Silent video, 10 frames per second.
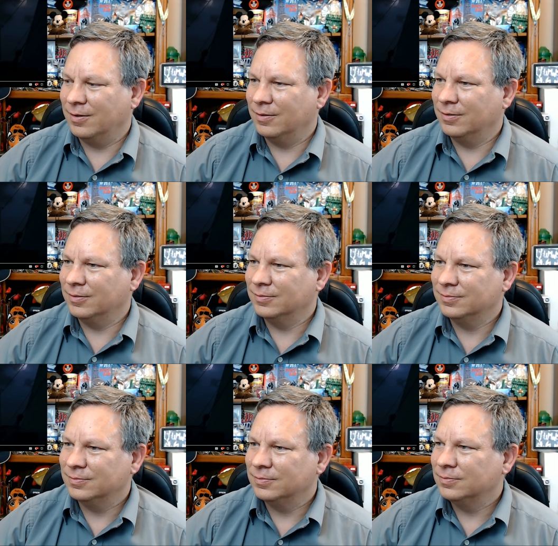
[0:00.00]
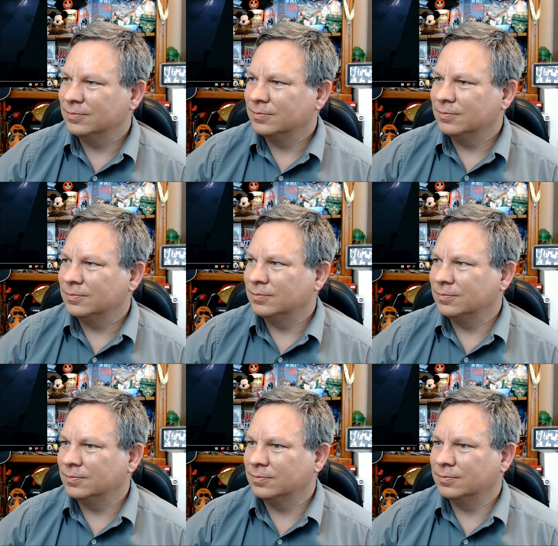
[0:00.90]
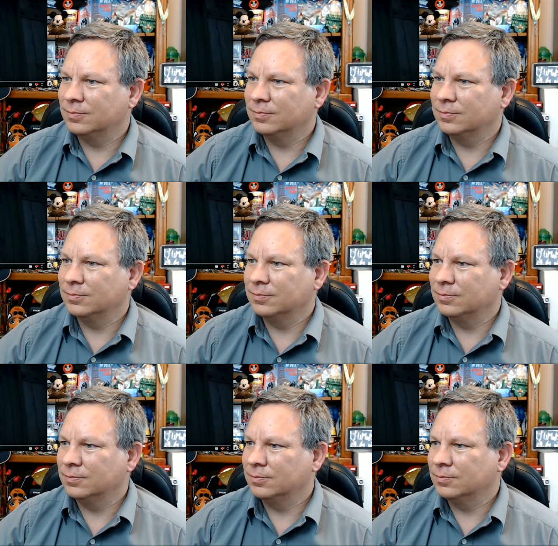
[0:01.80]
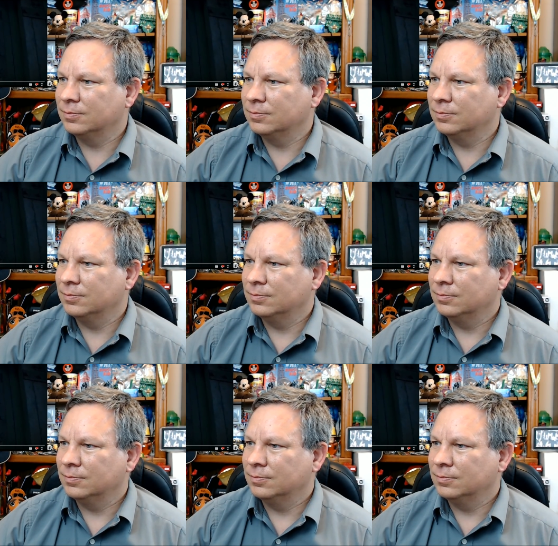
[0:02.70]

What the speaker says: [no speech]